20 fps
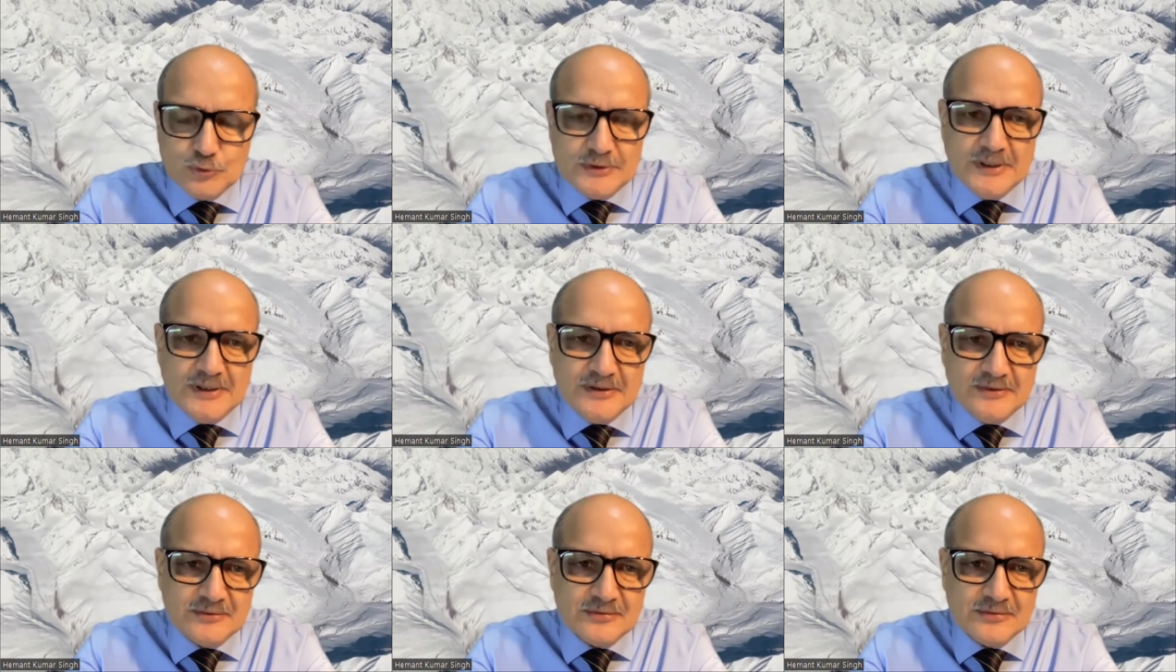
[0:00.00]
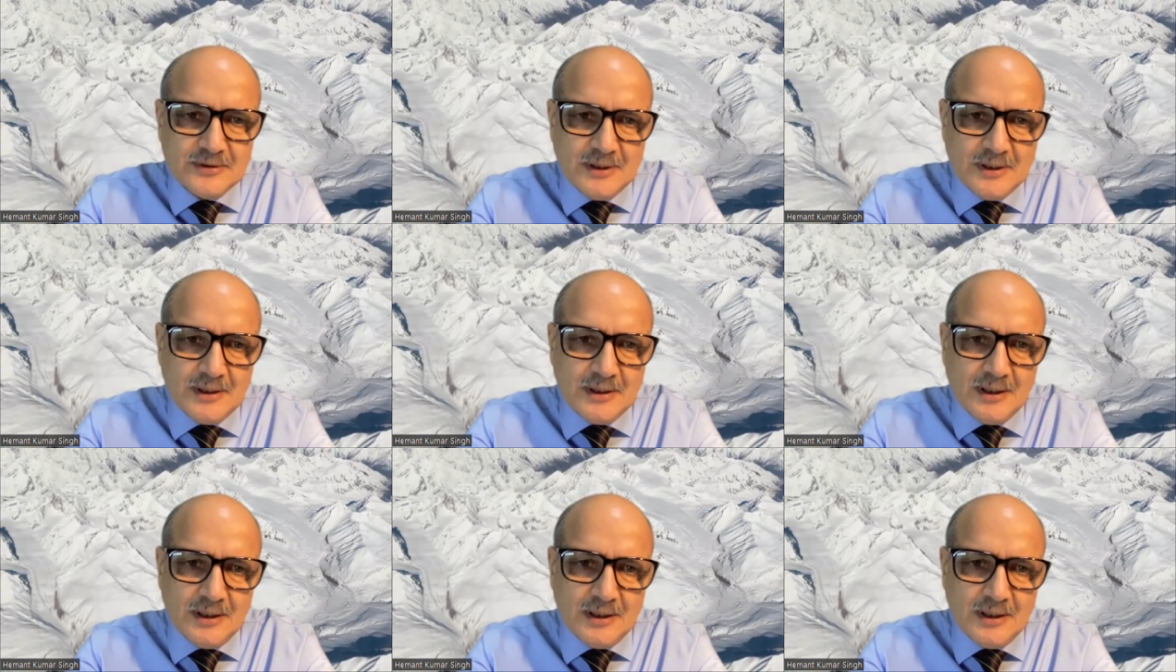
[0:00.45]
Few
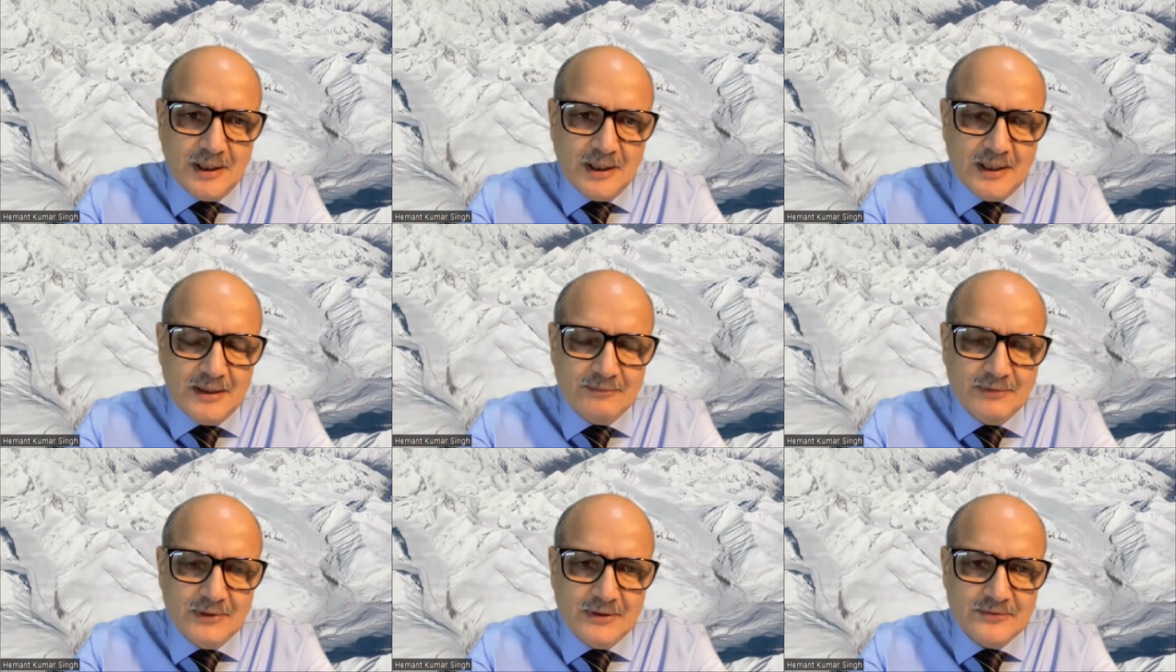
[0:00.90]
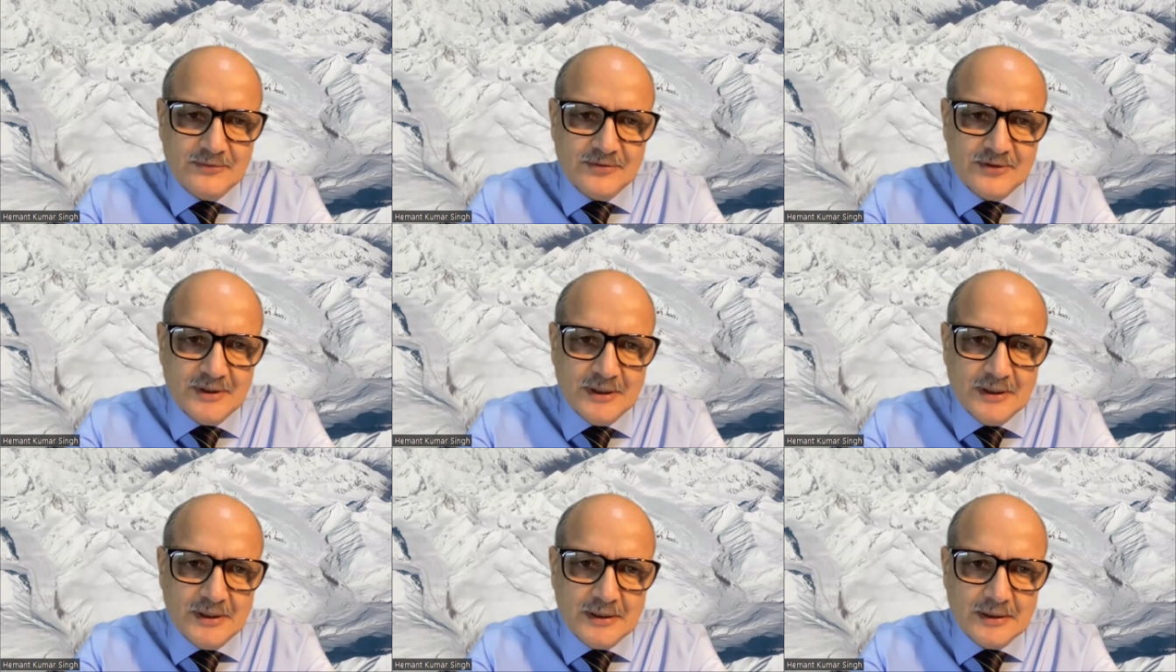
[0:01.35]
things I
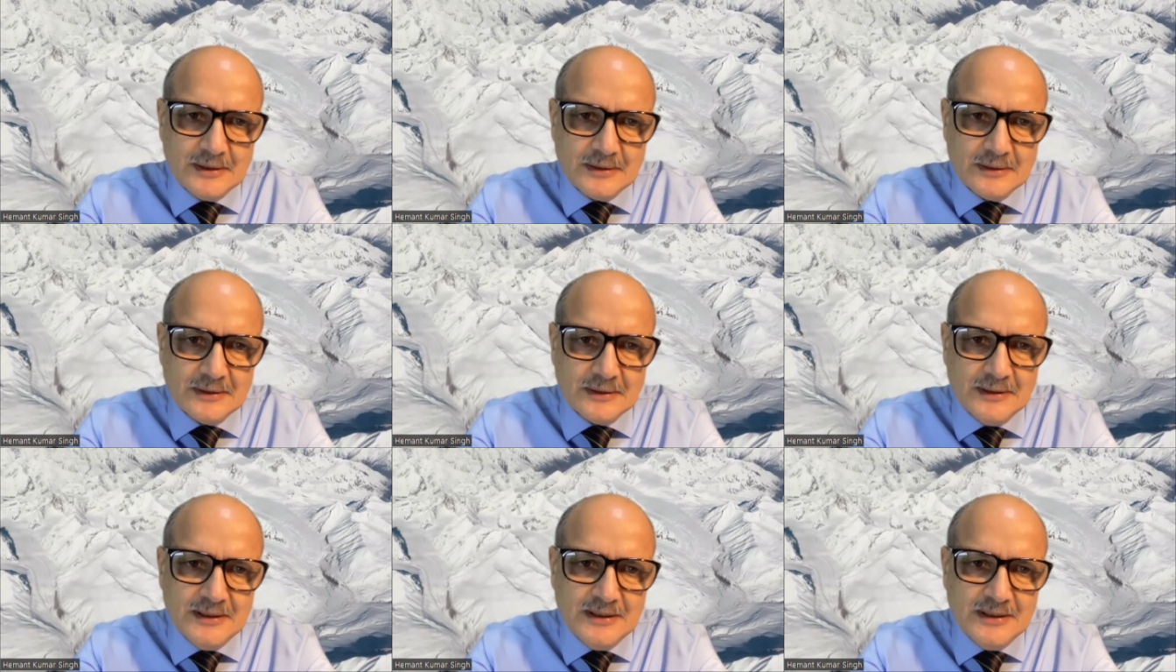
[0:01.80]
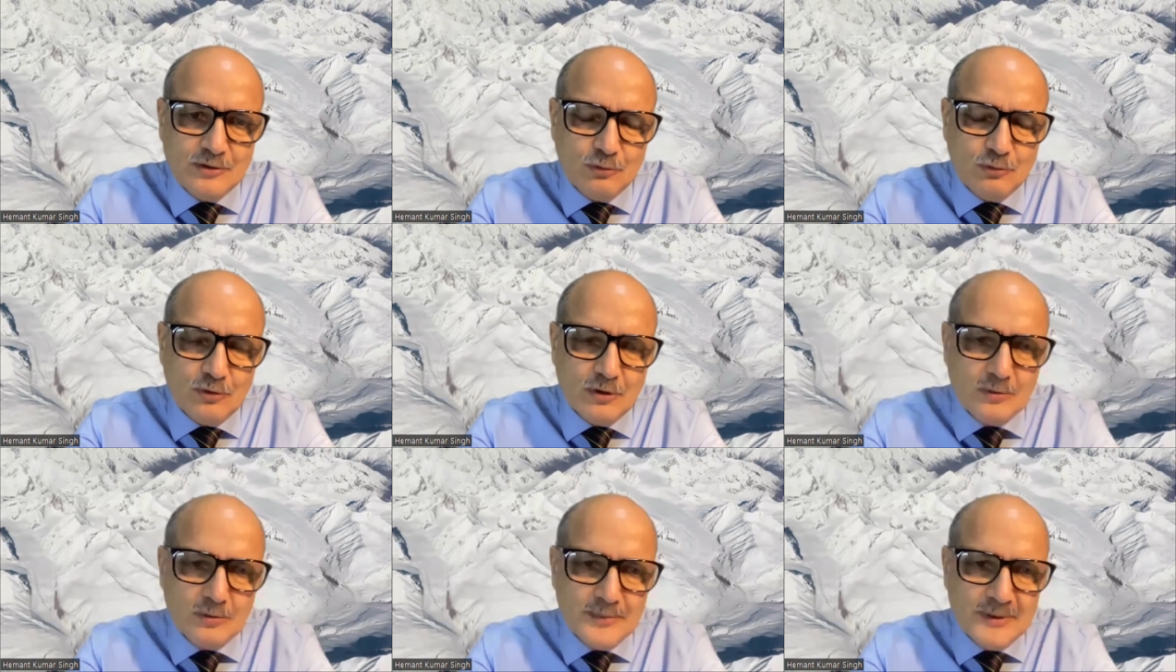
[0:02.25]
will share.
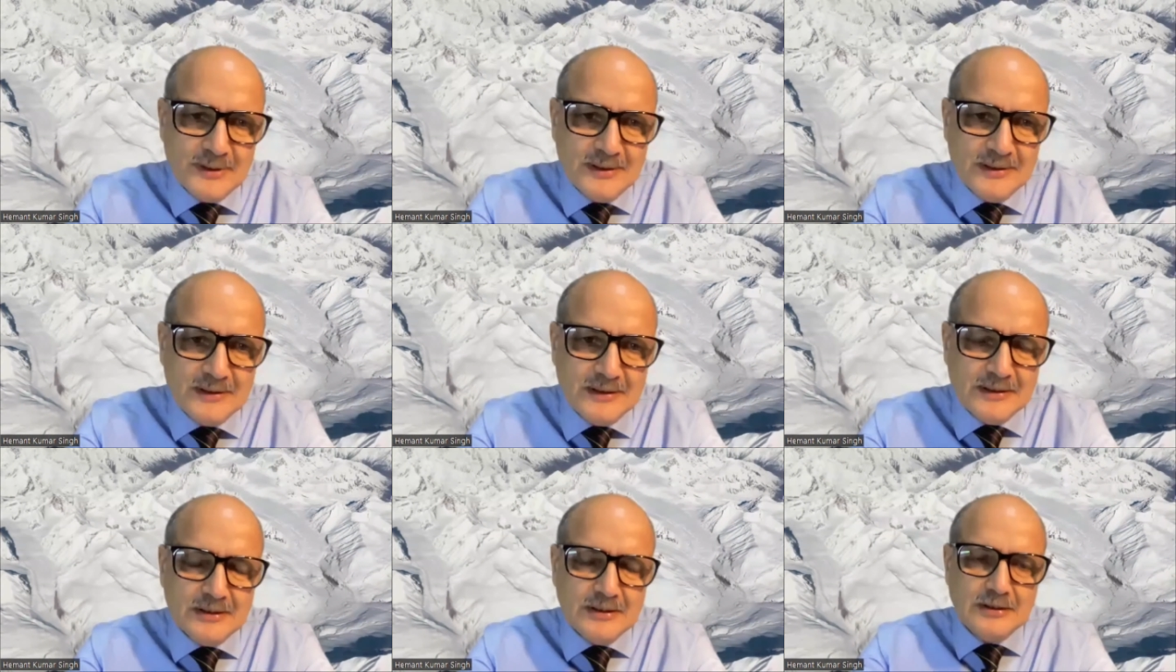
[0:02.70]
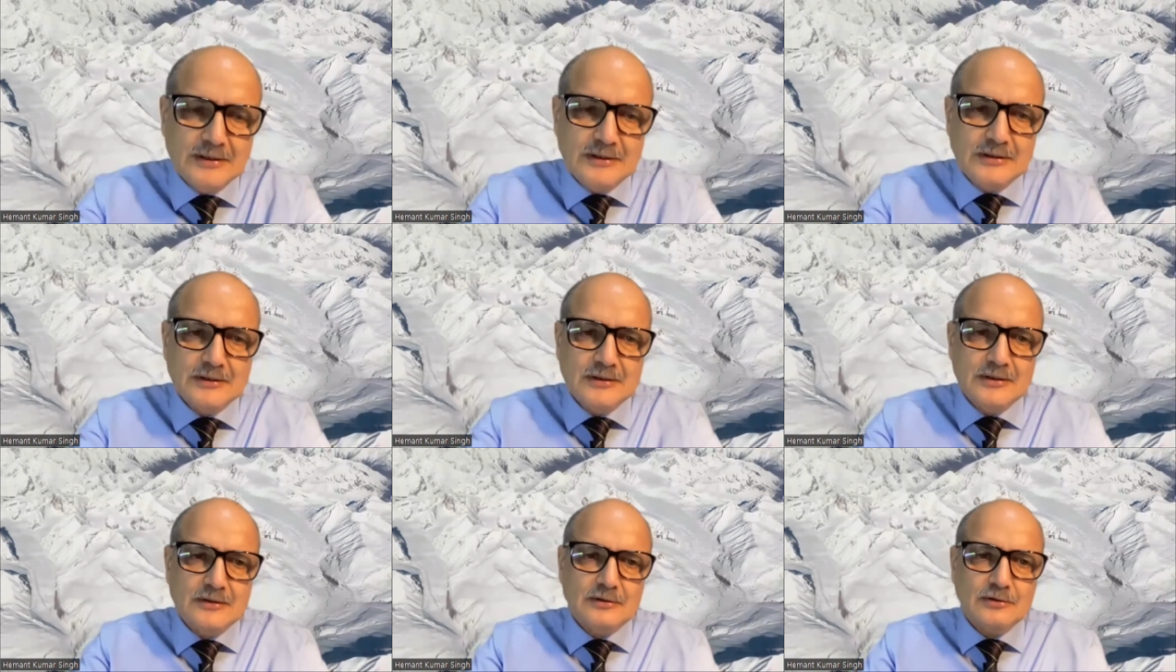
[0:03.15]
He told
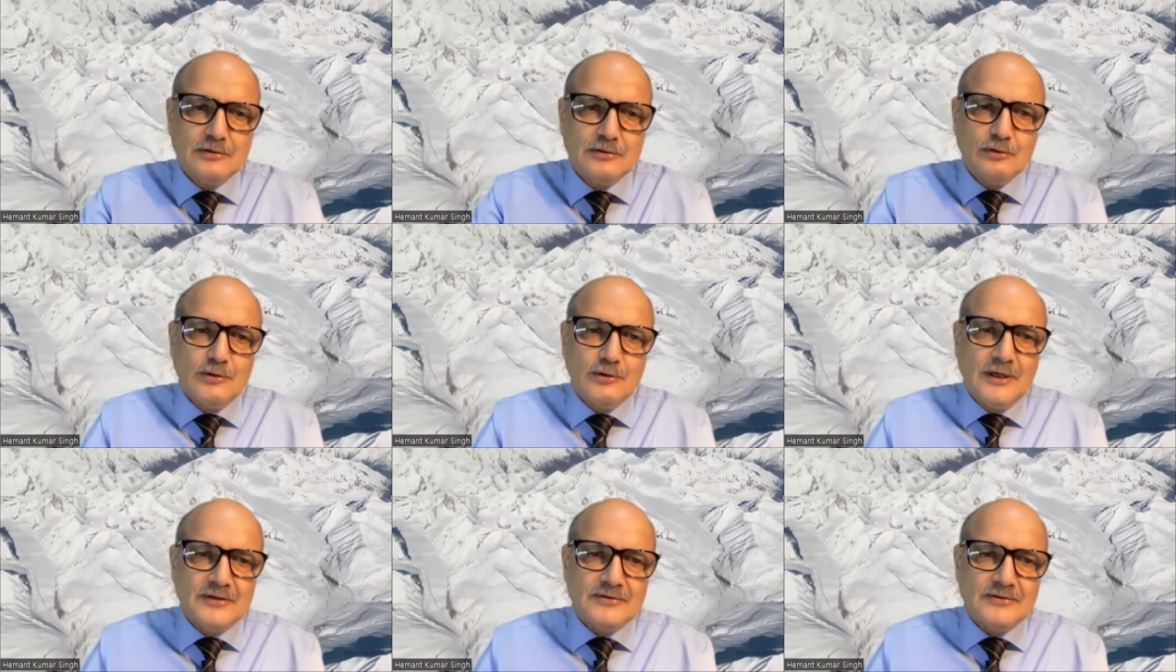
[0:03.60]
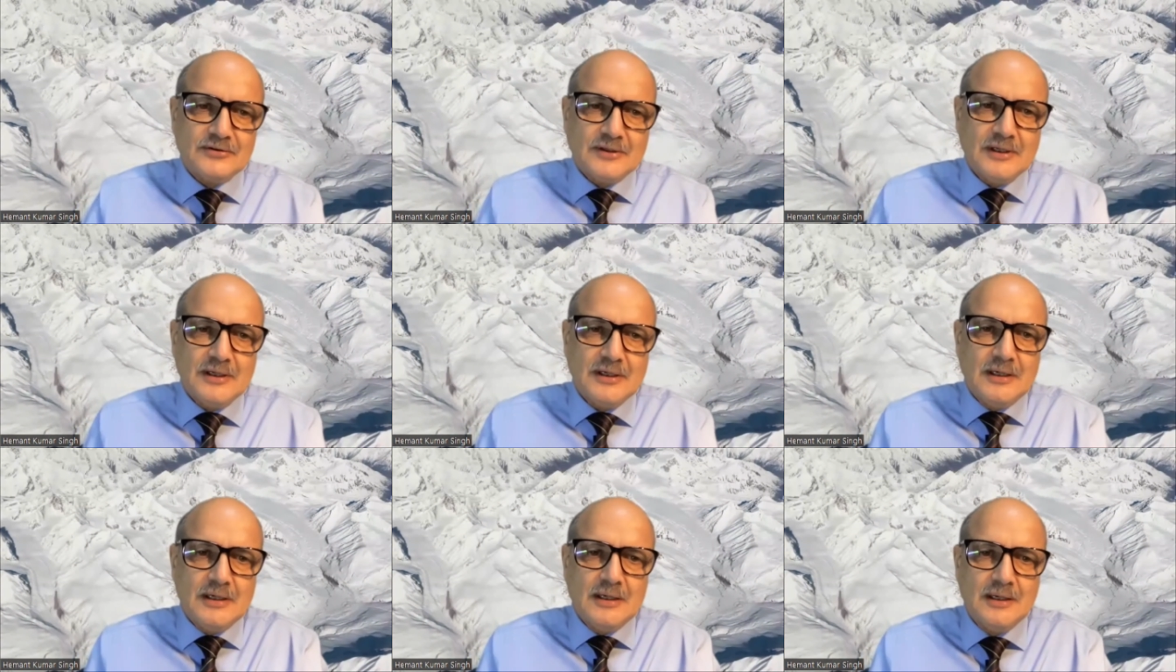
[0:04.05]
me,
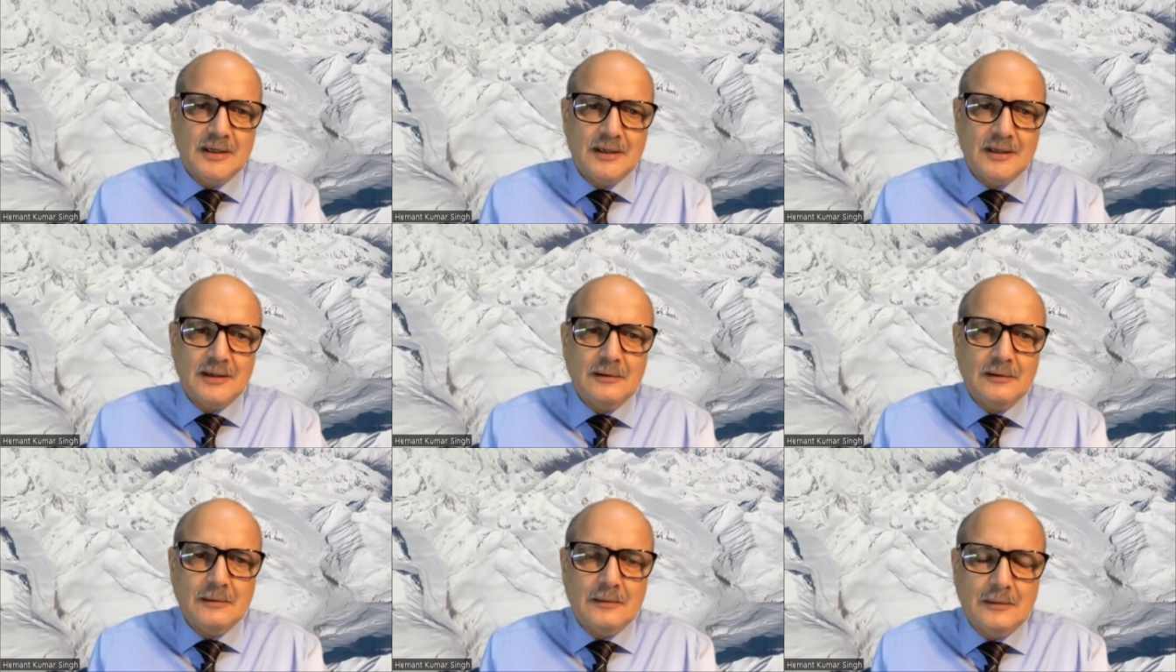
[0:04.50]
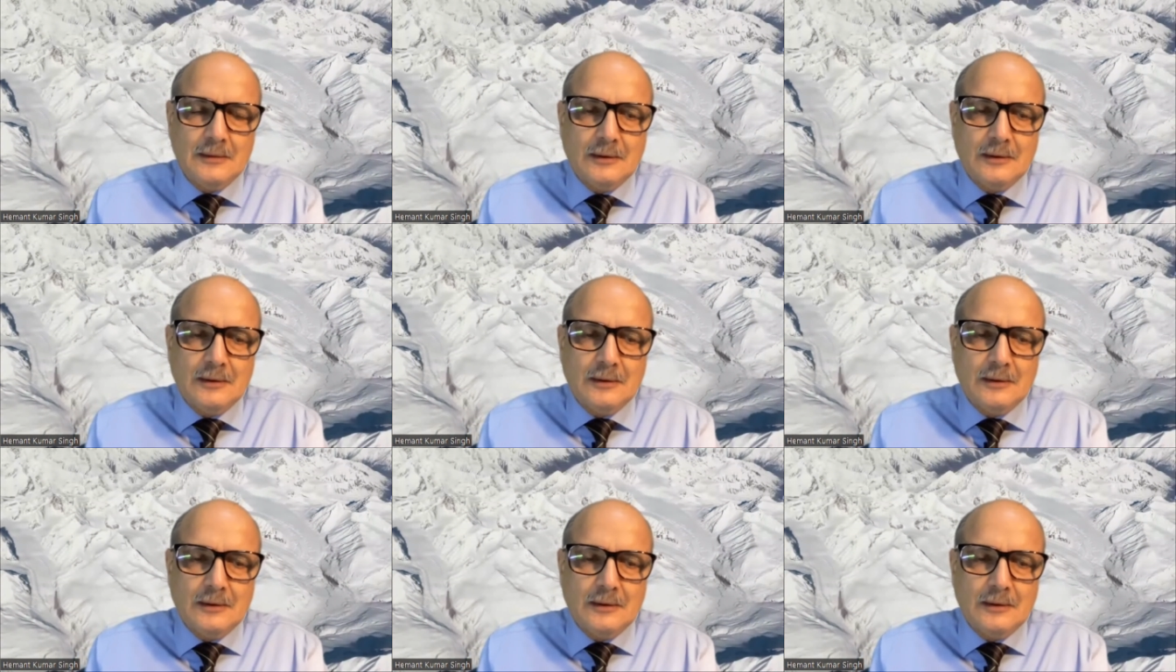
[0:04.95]
HK,